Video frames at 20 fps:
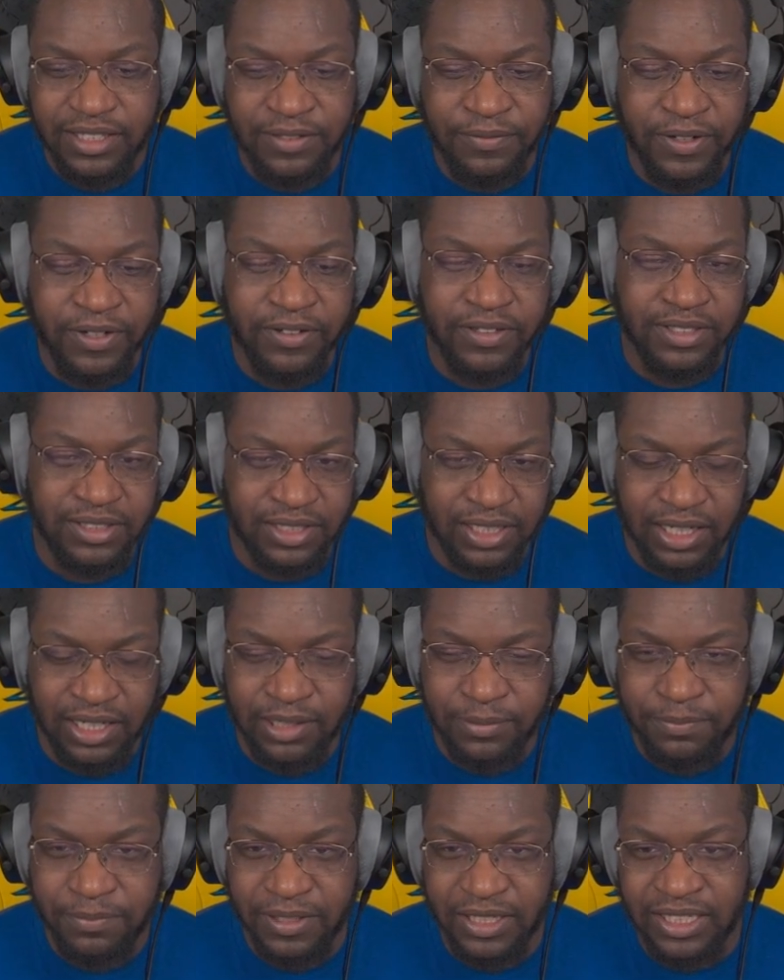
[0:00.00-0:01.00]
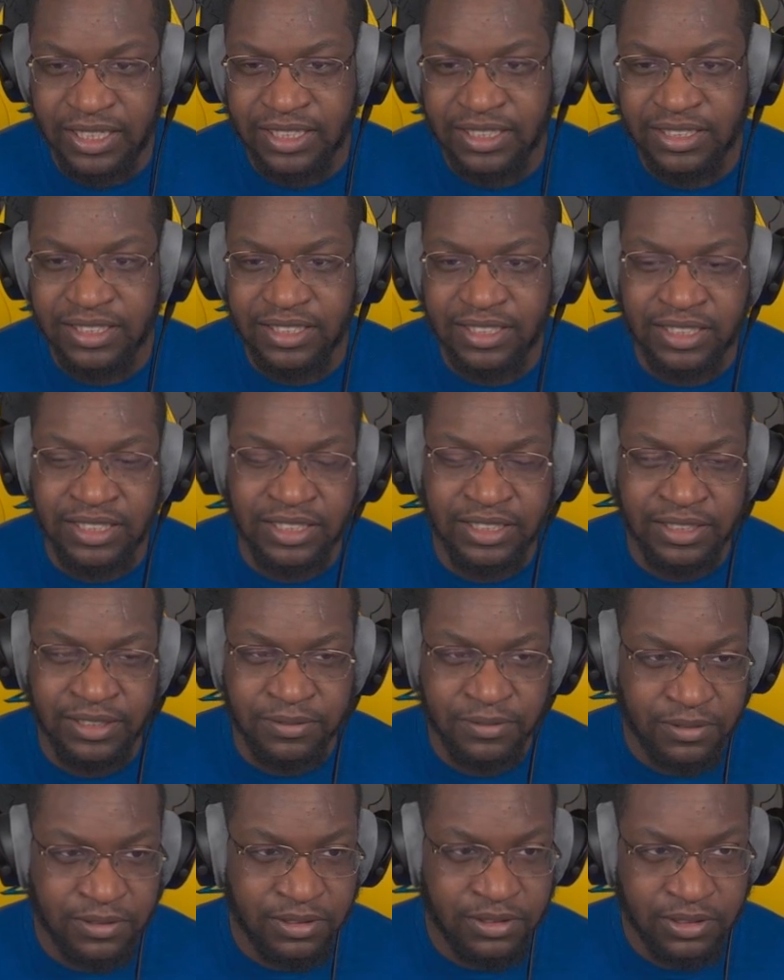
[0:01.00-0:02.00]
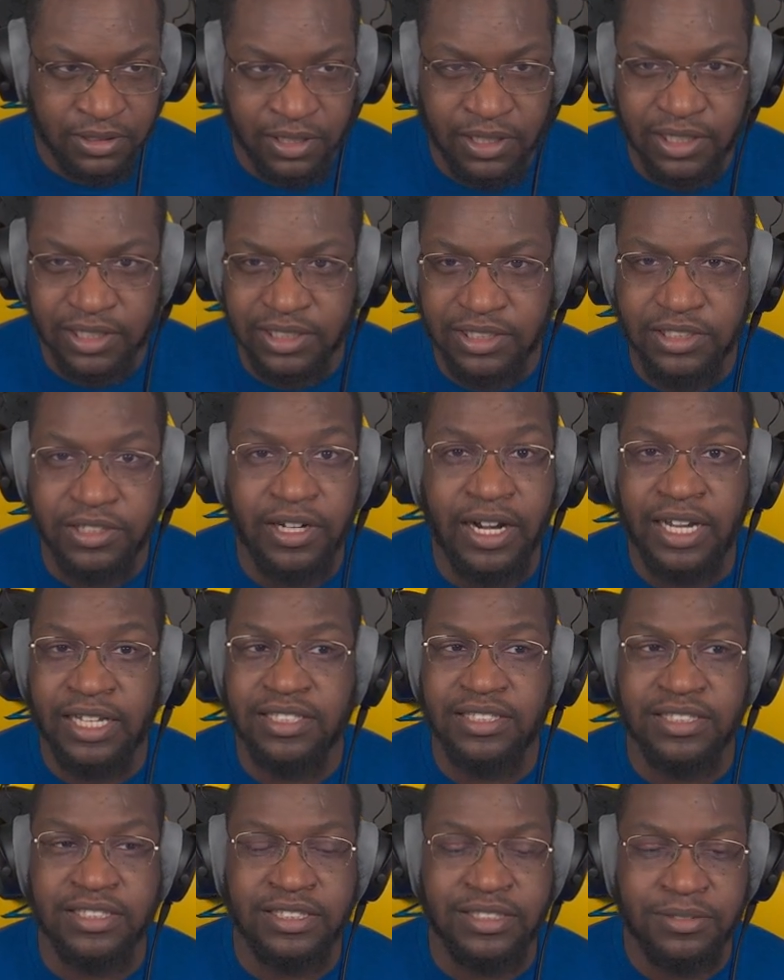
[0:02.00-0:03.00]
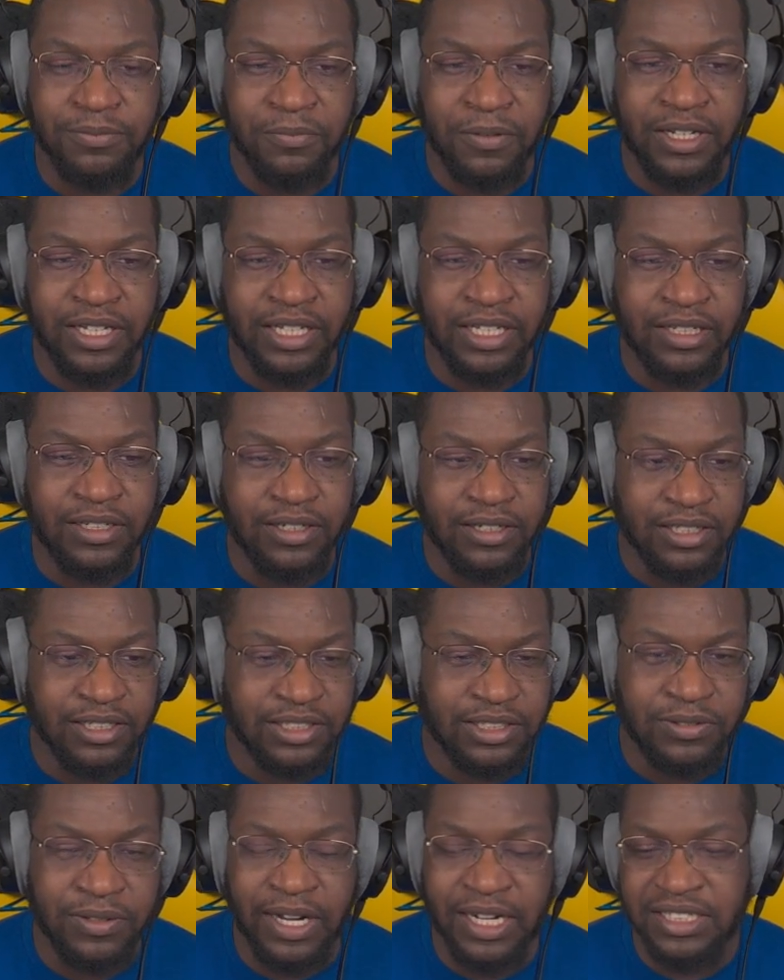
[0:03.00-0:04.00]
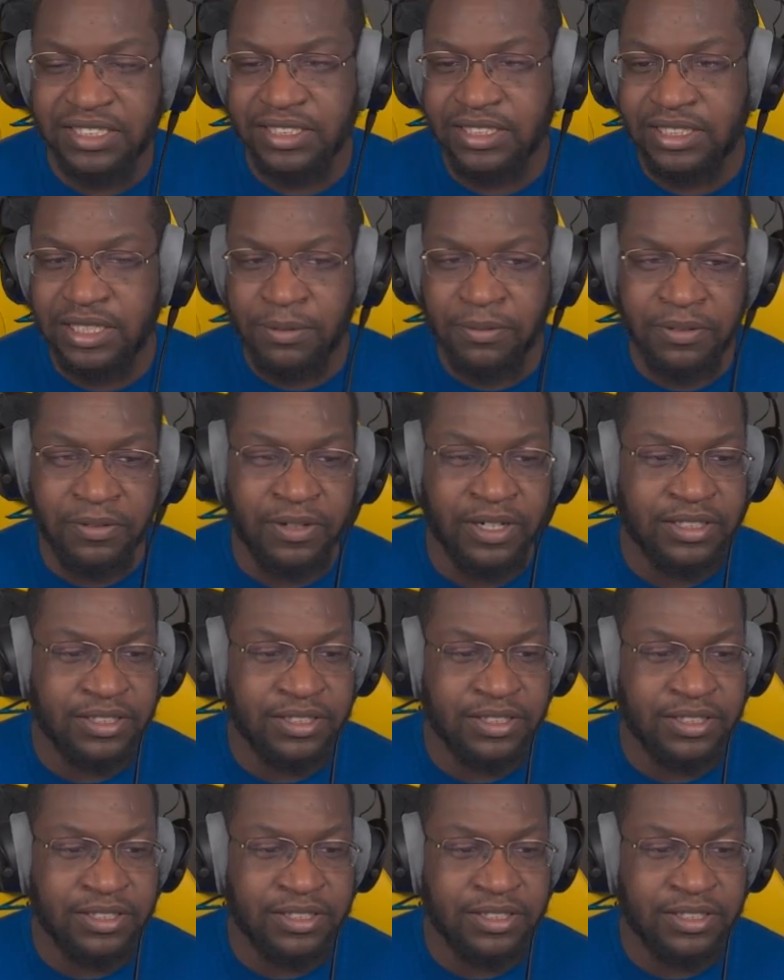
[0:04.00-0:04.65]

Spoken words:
The very top is the costs, your essence, what it costs to actually summon.